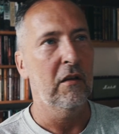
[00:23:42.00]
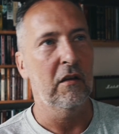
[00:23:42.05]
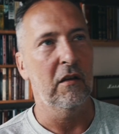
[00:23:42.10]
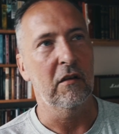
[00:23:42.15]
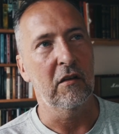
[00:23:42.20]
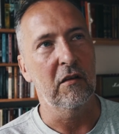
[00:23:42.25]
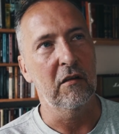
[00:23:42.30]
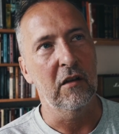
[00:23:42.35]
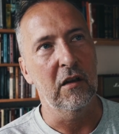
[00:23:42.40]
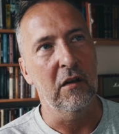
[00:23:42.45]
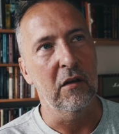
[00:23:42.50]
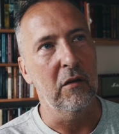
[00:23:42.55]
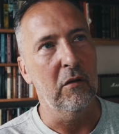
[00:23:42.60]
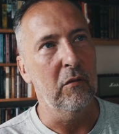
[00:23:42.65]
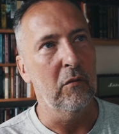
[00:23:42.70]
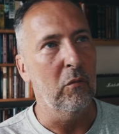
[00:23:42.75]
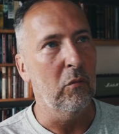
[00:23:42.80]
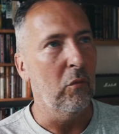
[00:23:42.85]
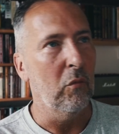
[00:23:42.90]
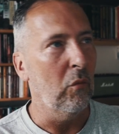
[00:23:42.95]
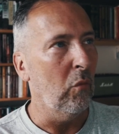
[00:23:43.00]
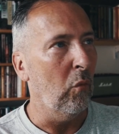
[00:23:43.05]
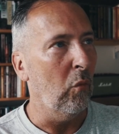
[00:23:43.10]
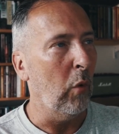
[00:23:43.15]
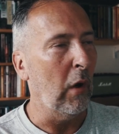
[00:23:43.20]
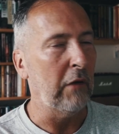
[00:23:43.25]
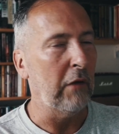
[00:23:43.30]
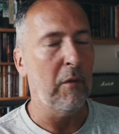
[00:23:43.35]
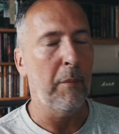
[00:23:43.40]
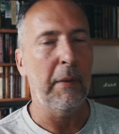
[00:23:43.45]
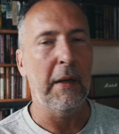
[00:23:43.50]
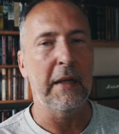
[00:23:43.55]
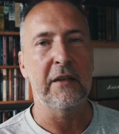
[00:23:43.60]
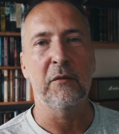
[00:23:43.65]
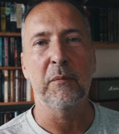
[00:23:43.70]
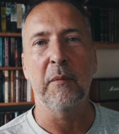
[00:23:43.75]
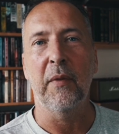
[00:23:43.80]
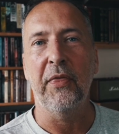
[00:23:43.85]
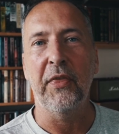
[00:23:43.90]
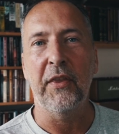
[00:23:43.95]
you know, white
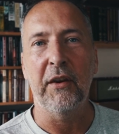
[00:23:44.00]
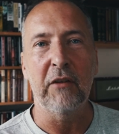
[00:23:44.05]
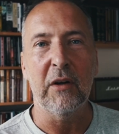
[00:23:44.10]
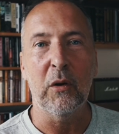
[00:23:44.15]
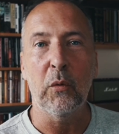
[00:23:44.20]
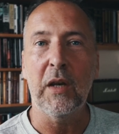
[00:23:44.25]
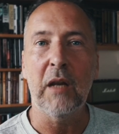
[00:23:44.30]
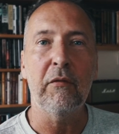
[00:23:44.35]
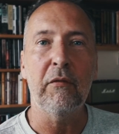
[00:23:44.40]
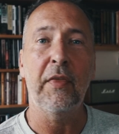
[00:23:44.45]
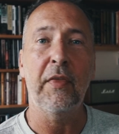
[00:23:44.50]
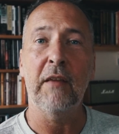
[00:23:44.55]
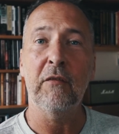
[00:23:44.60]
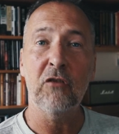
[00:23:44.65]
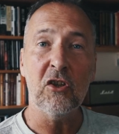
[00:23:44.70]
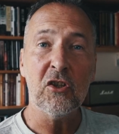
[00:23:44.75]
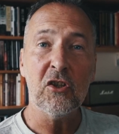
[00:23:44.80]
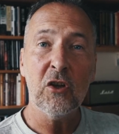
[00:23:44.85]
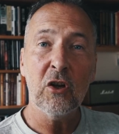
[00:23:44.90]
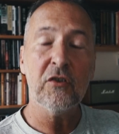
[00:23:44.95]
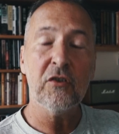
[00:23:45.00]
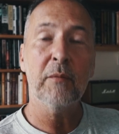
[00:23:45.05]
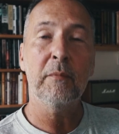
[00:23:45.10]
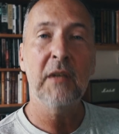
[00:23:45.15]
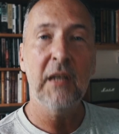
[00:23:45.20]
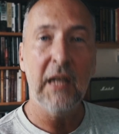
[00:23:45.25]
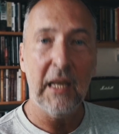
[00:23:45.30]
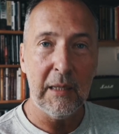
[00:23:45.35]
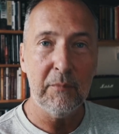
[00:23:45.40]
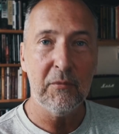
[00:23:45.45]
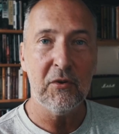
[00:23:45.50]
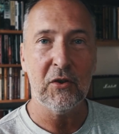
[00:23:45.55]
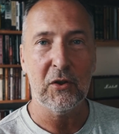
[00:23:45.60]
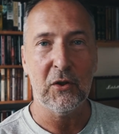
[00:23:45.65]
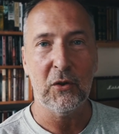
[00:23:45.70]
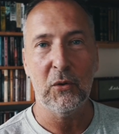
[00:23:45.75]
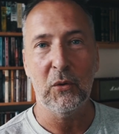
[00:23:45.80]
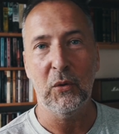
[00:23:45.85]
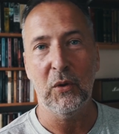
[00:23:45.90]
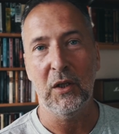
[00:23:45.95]
replacement theory or whatever. They've just got some names to
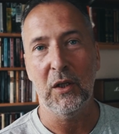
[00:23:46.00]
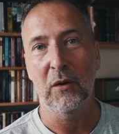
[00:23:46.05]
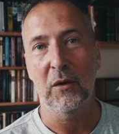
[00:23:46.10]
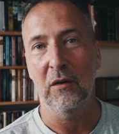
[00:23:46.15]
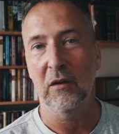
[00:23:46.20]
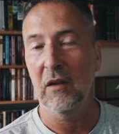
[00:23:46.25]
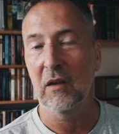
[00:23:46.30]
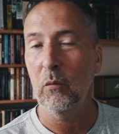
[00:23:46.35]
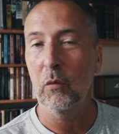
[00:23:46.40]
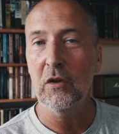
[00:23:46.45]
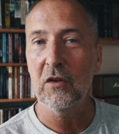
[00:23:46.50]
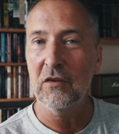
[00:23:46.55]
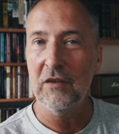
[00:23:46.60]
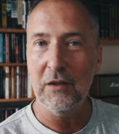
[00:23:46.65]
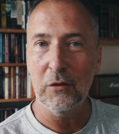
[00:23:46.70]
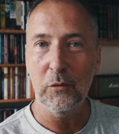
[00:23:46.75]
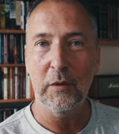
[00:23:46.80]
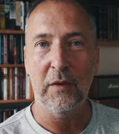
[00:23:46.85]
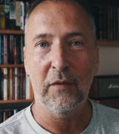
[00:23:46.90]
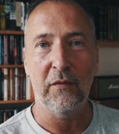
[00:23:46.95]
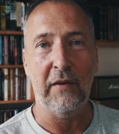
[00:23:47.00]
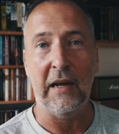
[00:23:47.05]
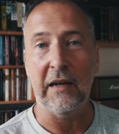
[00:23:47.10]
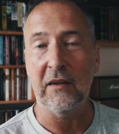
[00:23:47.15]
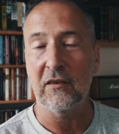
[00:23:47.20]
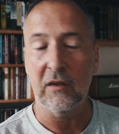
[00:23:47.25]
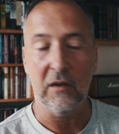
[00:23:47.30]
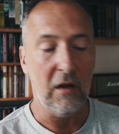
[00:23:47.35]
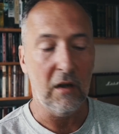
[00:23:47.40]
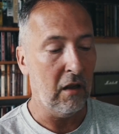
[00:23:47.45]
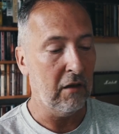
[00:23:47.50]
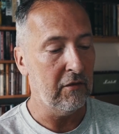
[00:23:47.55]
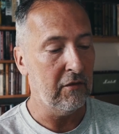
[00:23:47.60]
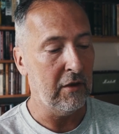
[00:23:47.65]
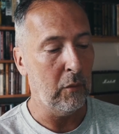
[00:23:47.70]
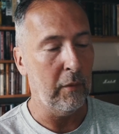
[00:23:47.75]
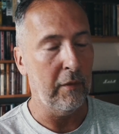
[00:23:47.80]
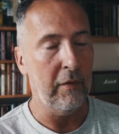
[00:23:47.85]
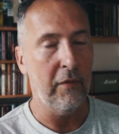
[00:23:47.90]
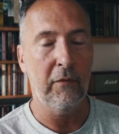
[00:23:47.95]
call you. They won't deal with facts, they can't
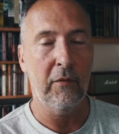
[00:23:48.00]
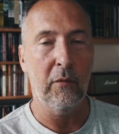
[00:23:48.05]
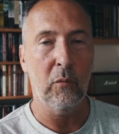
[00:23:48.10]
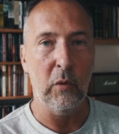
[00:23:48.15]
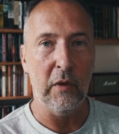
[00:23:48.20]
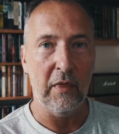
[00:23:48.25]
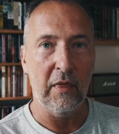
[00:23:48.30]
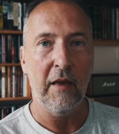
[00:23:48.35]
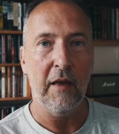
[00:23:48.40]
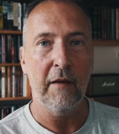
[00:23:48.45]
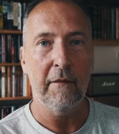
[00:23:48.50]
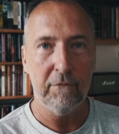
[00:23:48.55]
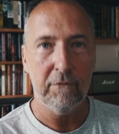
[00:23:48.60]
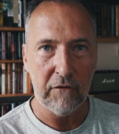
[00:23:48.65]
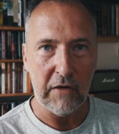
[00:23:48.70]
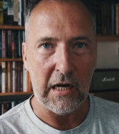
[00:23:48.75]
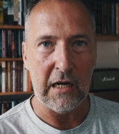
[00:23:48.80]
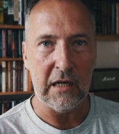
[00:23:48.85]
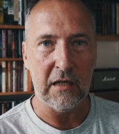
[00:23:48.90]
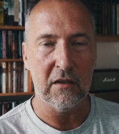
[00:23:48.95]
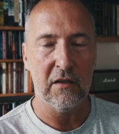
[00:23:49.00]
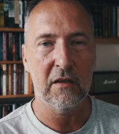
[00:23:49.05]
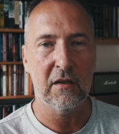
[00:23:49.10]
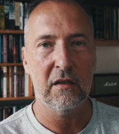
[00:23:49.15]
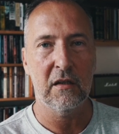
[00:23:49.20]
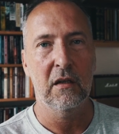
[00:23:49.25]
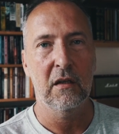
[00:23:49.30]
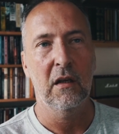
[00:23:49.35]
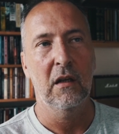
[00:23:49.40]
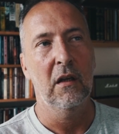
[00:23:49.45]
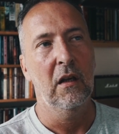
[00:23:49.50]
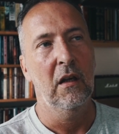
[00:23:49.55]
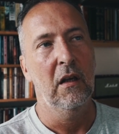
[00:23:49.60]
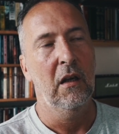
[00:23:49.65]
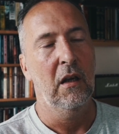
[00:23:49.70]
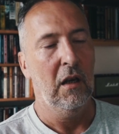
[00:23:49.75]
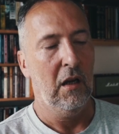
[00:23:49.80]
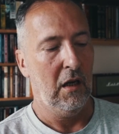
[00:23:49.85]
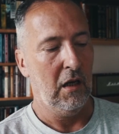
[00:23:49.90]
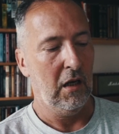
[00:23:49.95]
deal with, with facts.
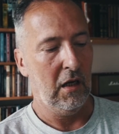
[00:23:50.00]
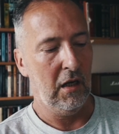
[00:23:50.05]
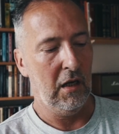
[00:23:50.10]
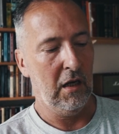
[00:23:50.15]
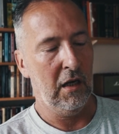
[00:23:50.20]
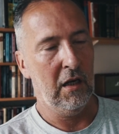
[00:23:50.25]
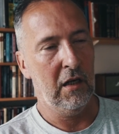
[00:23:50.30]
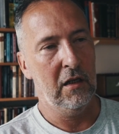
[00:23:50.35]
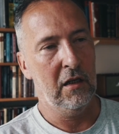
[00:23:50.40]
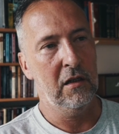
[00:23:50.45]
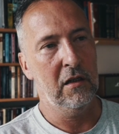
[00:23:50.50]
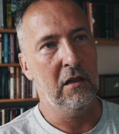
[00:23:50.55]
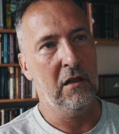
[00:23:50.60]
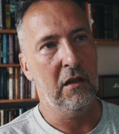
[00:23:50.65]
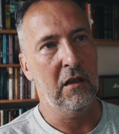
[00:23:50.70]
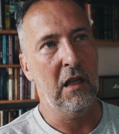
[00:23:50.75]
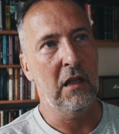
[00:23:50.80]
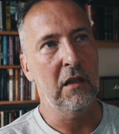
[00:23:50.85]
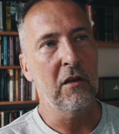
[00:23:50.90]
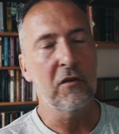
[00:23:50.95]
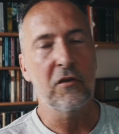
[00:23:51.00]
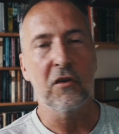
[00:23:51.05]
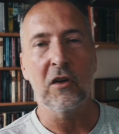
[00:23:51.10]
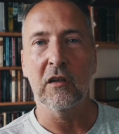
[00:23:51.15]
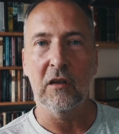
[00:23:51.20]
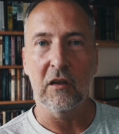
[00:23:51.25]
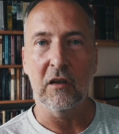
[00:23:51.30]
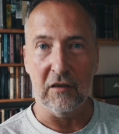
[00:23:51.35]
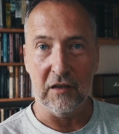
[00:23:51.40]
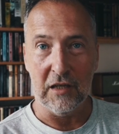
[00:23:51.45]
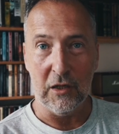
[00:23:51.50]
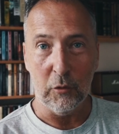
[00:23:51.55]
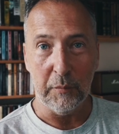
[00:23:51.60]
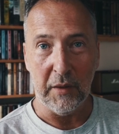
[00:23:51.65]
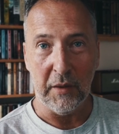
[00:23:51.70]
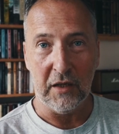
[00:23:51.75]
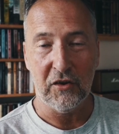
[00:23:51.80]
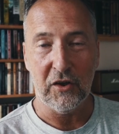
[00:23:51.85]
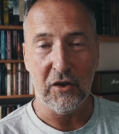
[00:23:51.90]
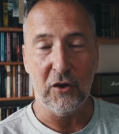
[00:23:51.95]
And then there's guilt
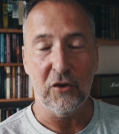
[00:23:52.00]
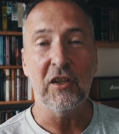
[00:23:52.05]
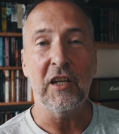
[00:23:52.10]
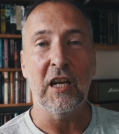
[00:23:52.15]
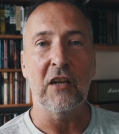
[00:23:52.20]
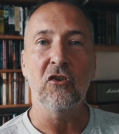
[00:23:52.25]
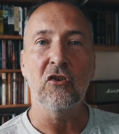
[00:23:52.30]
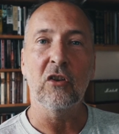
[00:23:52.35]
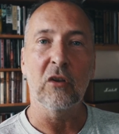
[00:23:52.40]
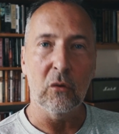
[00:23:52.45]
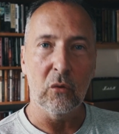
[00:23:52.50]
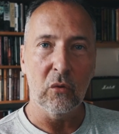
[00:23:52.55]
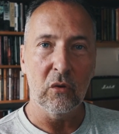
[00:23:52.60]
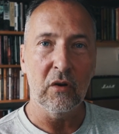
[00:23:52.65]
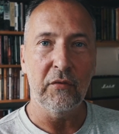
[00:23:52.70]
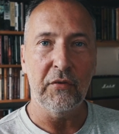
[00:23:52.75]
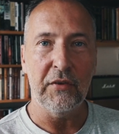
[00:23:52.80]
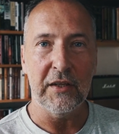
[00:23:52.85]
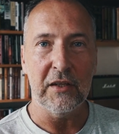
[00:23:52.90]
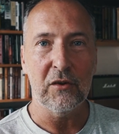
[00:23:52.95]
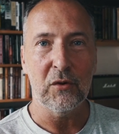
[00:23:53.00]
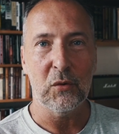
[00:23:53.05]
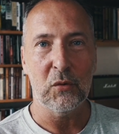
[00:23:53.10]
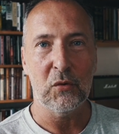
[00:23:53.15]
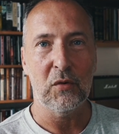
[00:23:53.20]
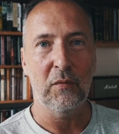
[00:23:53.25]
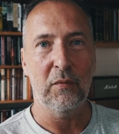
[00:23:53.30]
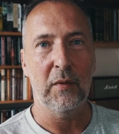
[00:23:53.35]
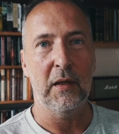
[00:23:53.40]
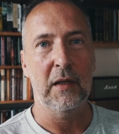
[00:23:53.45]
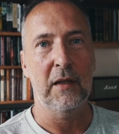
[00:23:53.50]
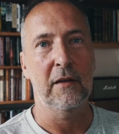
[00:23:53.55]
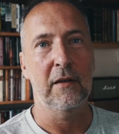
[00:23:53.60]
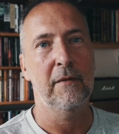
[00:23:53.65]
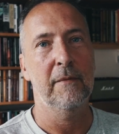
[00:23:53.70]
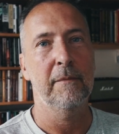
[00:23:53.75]
by association, all of these sorts of things